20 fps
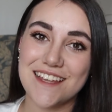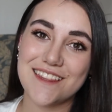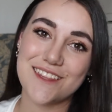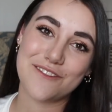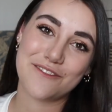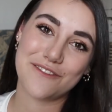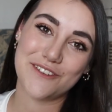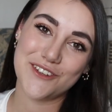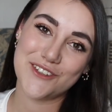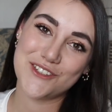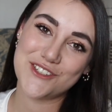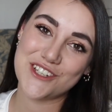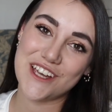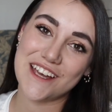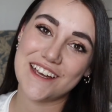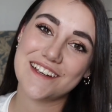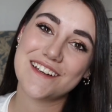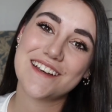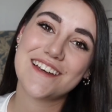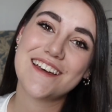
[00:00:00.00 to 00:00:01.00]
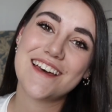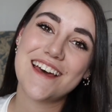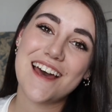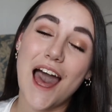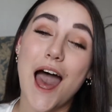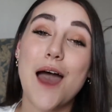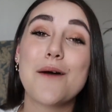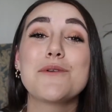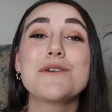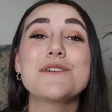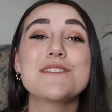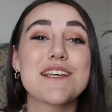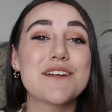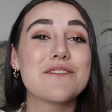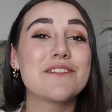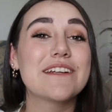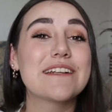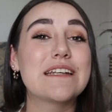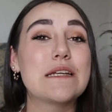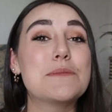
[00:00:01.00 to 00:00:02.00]
in the future. I will
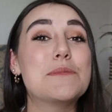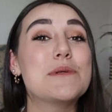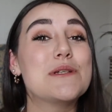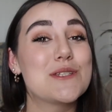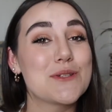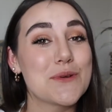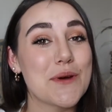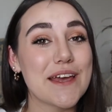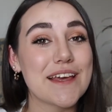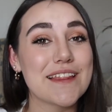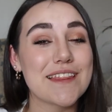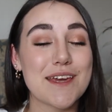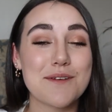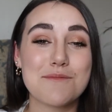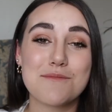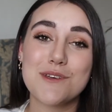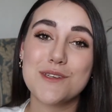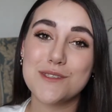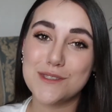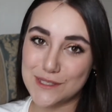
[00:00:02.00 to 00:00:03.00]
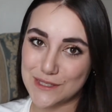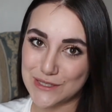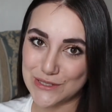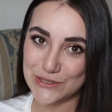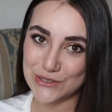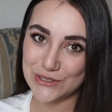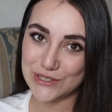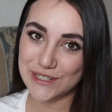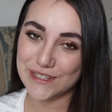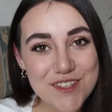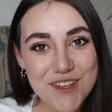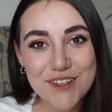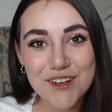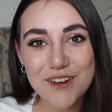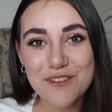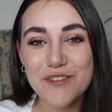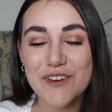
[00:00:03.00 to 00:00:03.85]
definitely be doing them soon. Also, don't